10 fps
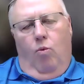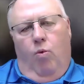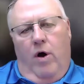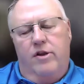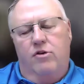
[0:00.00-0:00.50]

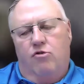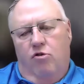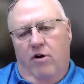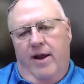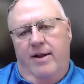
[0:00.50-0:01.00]
What
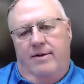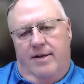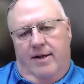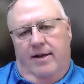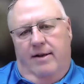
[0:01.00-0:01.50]
Ukraine
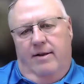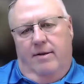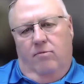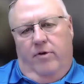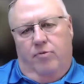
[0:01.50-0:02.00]
did
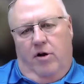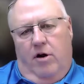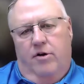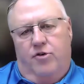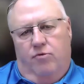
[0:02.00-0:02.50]
with
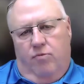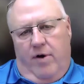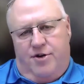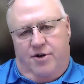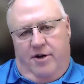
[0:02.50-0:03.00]
regard to
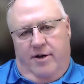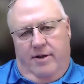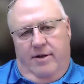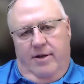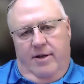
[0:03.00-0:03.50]
Russia